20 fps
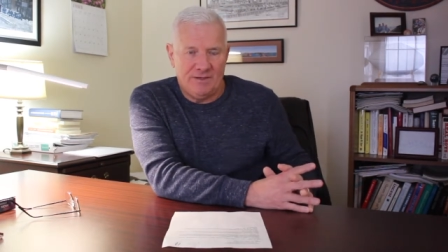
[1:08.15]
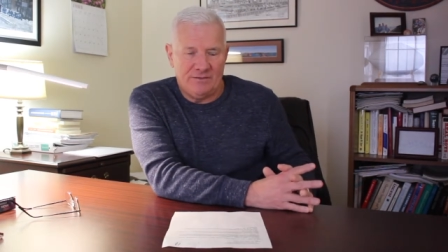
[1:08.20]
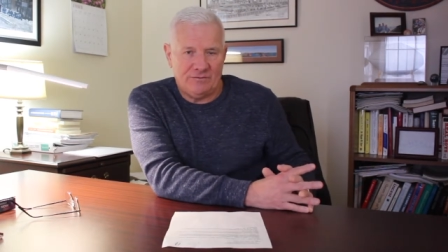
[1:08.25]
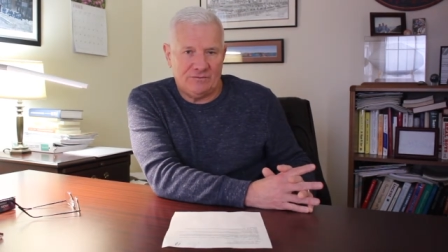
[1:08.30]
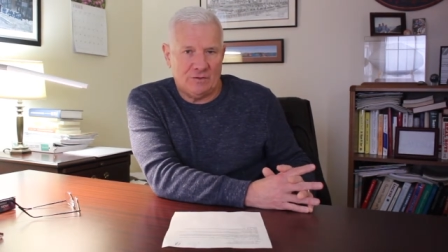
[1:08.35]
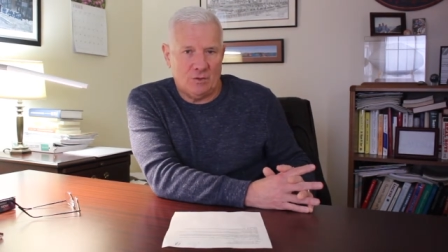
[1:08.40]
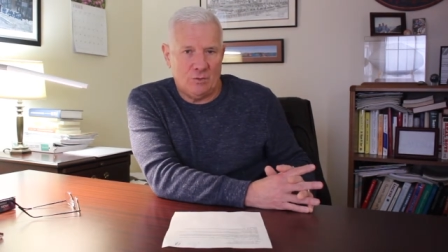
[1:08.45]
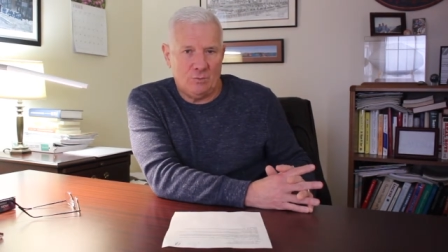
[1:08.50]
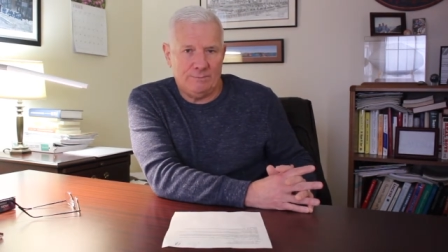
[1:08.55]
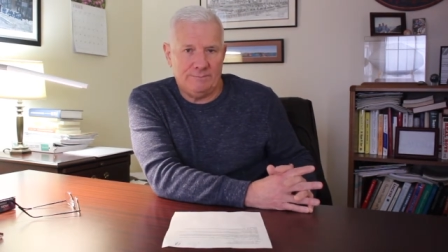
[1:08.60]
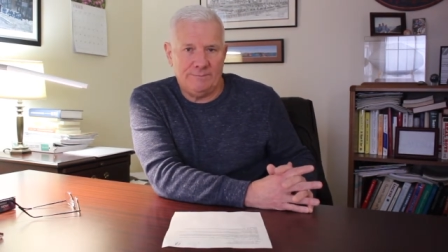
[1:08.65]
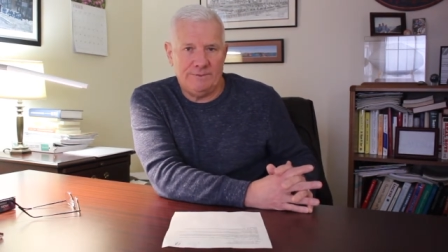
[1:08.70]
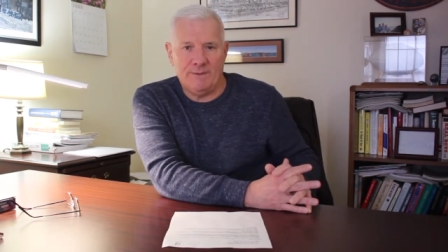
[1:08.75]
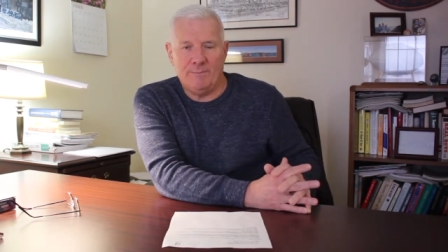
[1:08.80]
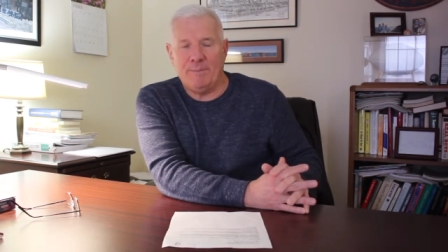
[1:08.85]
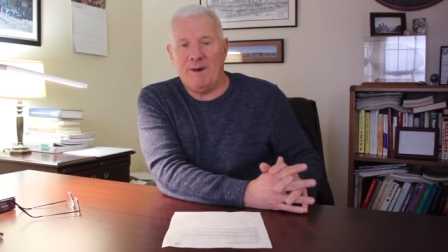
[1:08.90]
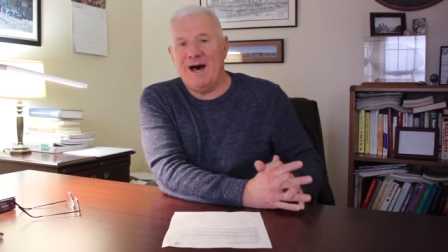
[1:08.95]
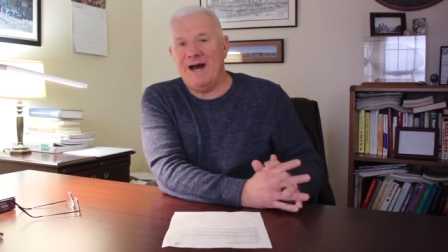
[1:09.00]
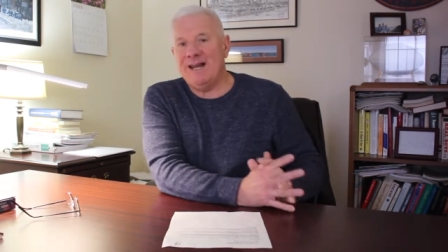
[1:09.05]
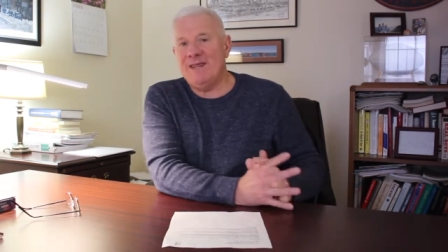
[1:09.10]
So the
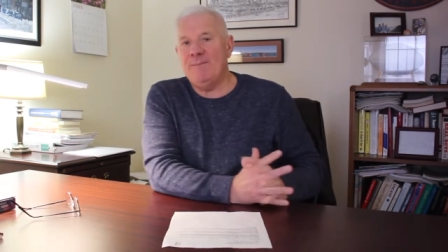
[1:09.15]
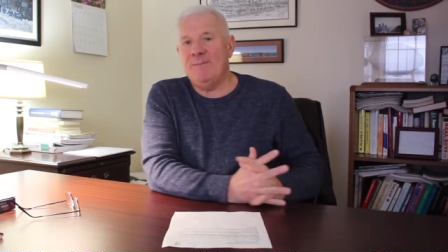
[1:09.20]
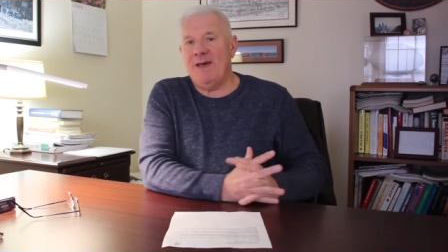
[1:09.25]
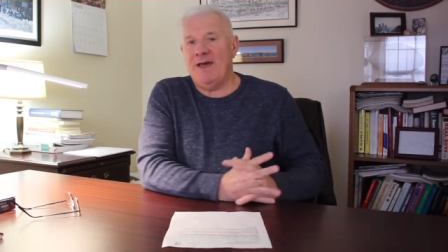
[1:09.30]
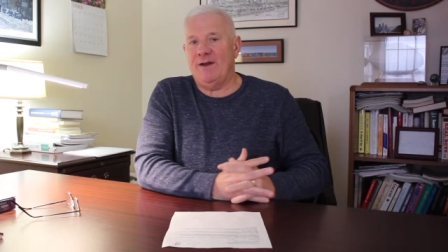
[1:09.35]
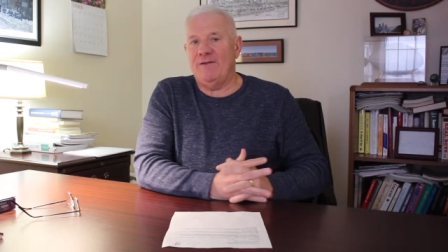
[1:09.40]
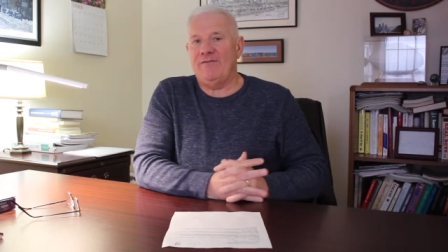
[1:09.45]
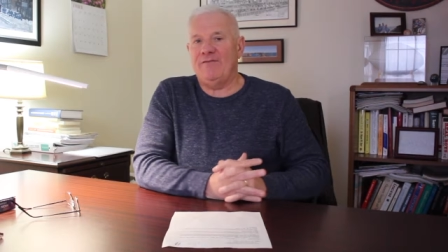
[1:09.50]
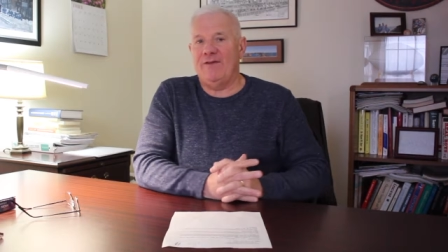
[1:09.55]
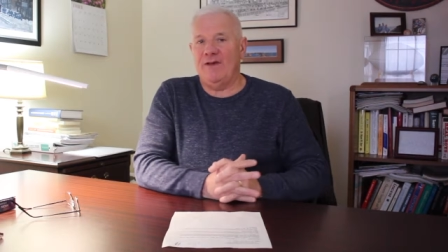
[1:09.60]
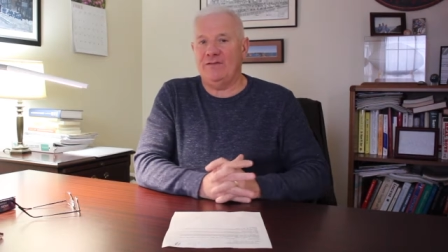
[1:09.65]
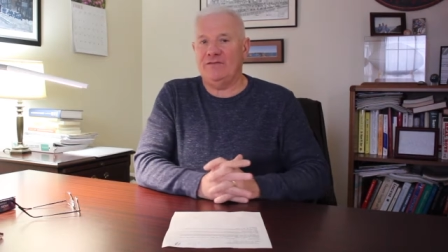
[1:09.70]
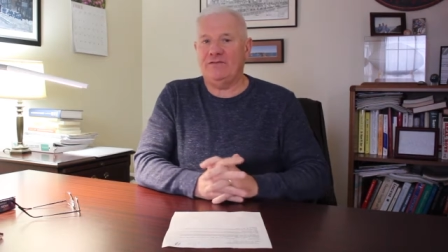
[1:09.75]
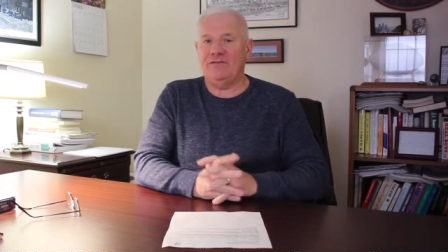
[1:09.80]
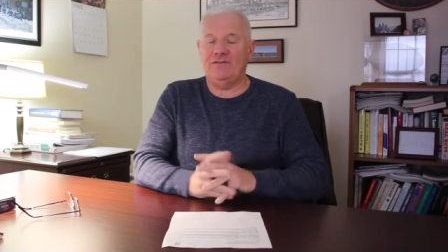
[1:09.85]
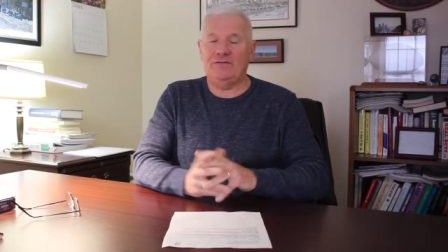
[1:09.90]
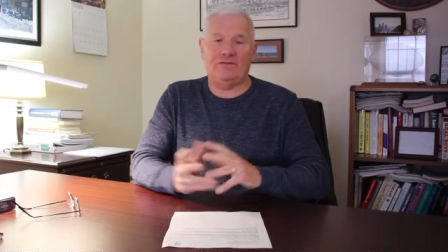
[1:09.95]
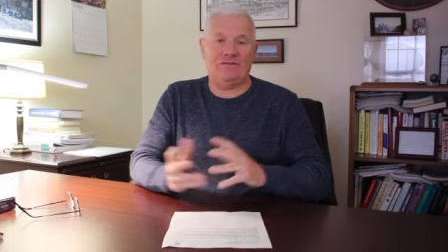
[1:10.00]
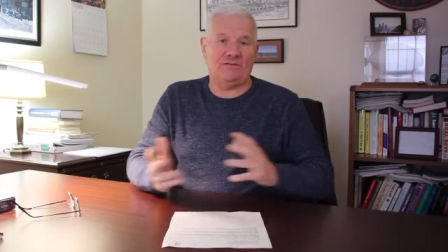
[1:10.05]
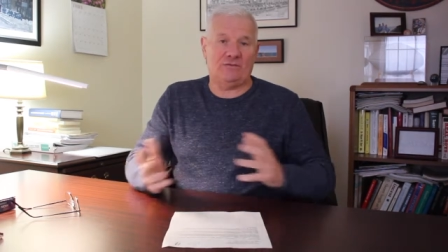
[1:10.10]
body
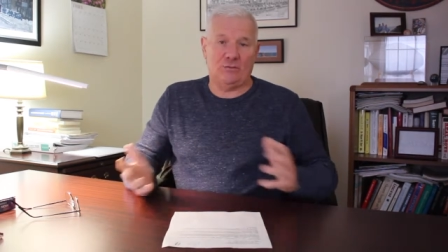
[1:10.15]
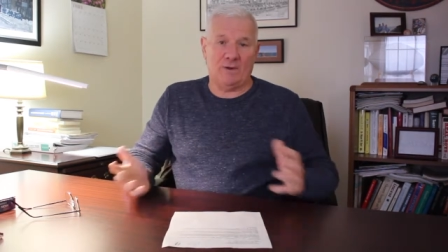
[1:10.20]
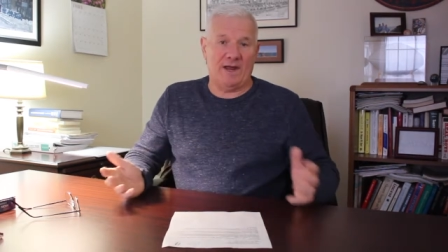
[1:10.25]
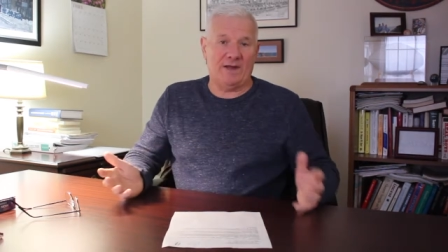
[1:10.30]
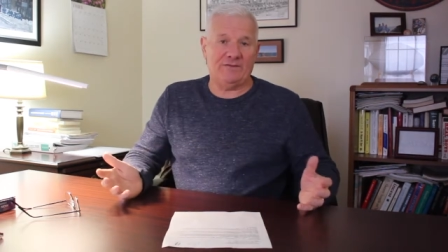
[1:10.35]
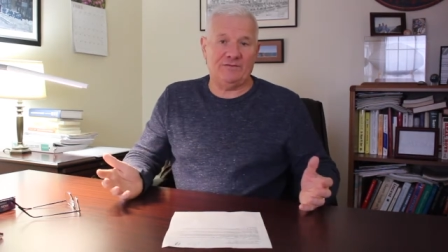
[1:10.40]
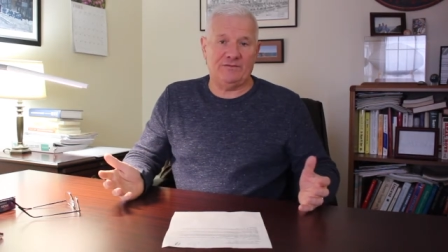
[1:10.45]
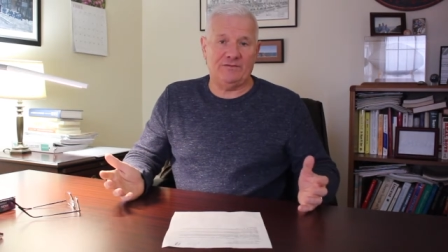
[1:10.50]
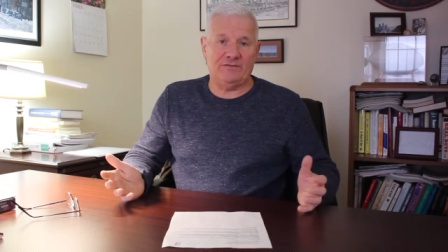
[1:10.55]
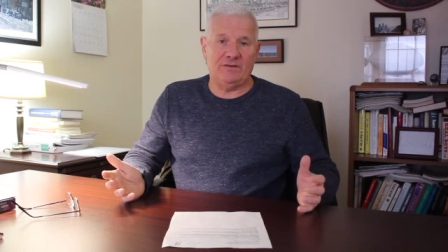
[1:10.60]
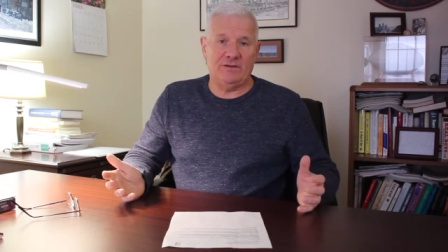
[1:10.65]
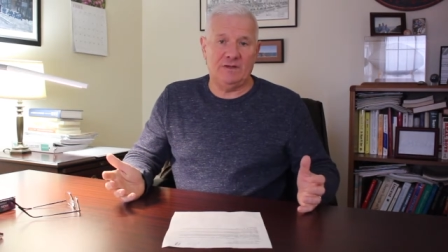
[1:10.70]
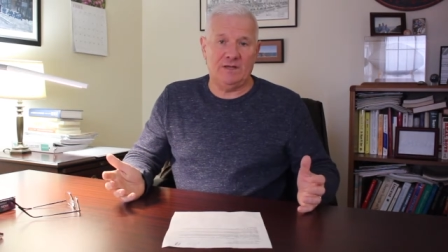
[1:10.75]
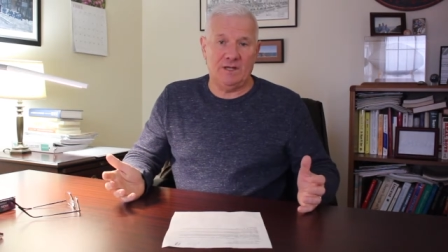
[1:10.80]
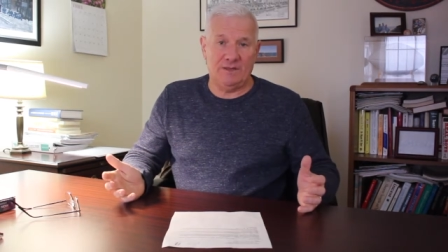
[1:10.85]
manifests stress